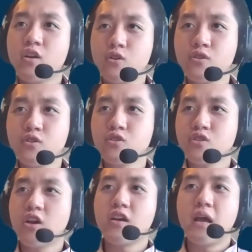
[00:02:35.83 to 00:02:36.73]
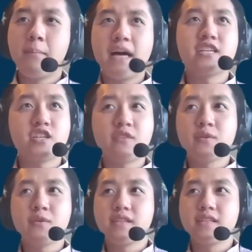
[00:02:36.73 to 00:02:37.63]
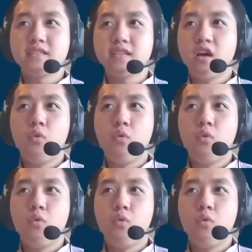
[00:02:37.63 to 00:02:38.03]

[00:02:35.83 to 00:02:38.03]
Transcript: Could you start by sharing with us